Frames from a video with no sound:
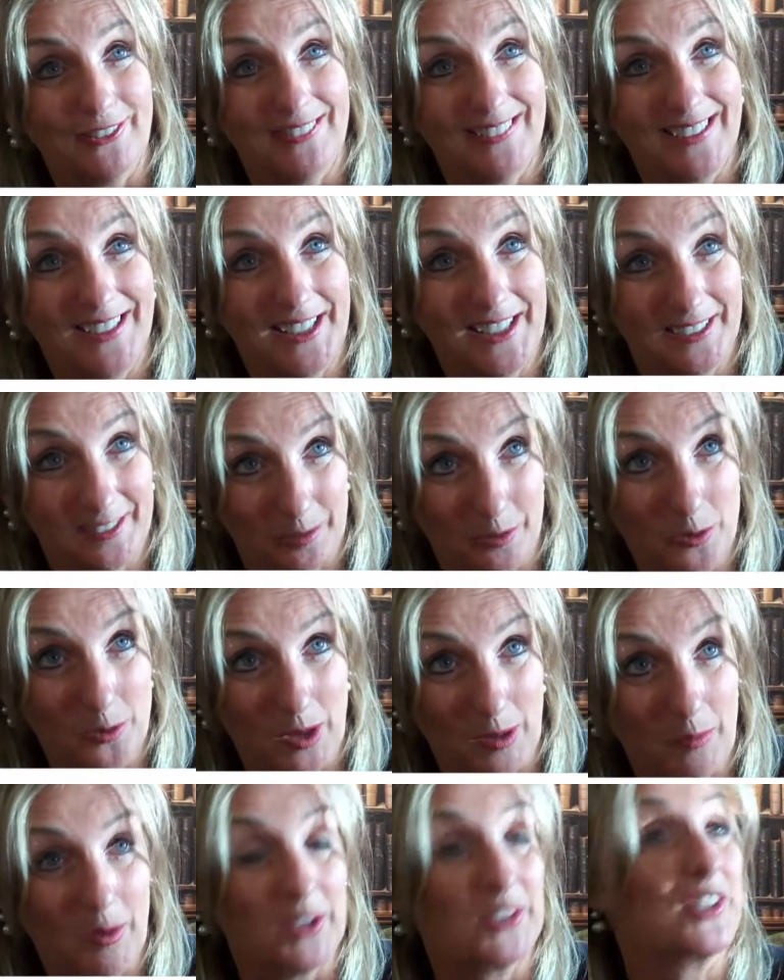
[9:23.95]
He's who
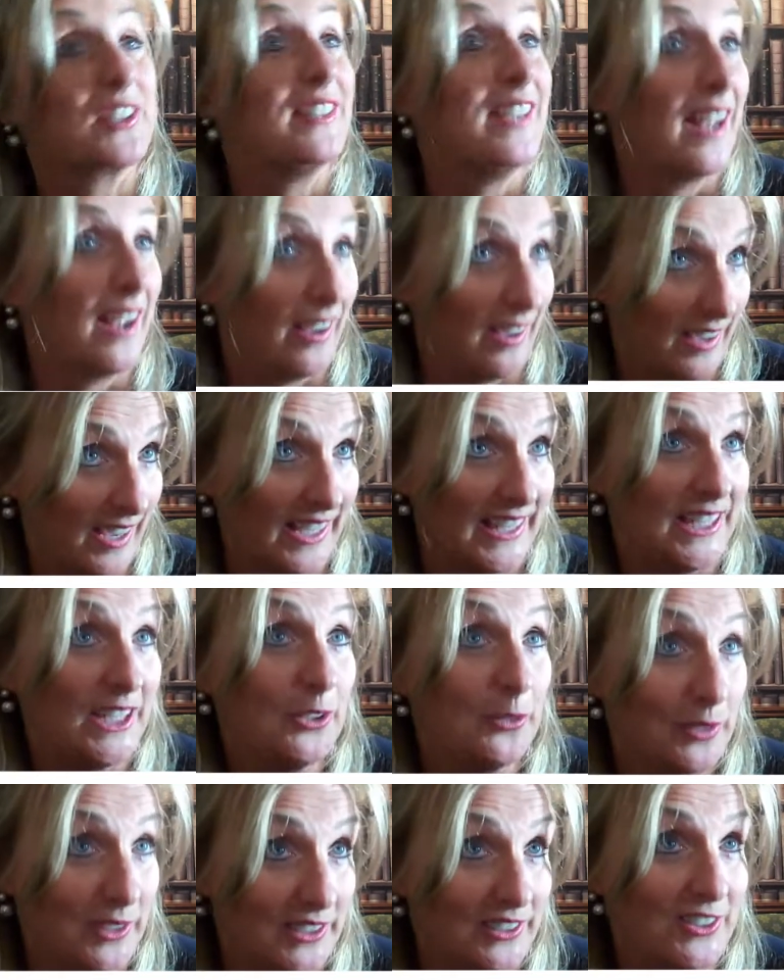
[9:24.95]
I wanted. Now, I
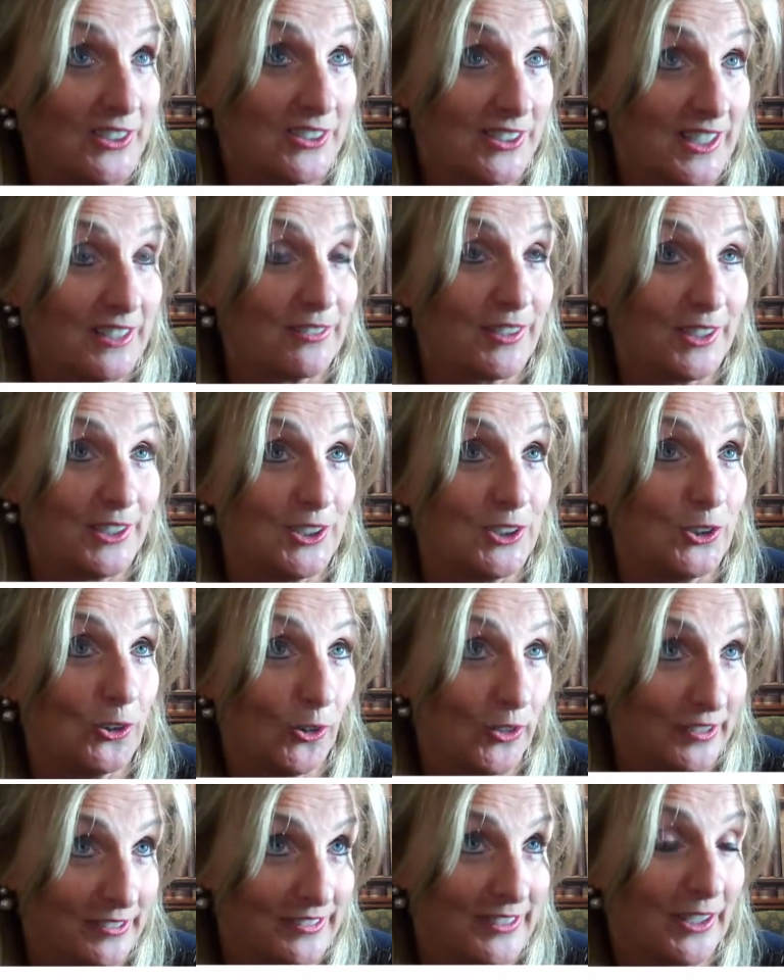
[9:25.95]
equally didn't have any
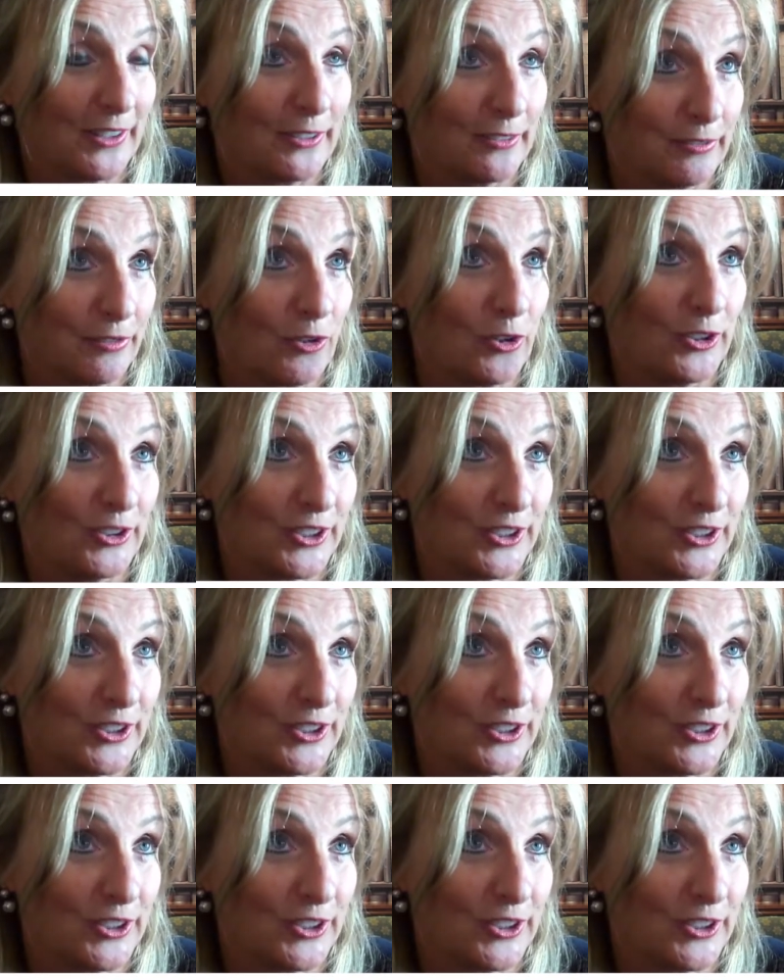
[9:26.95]
choice. The other 4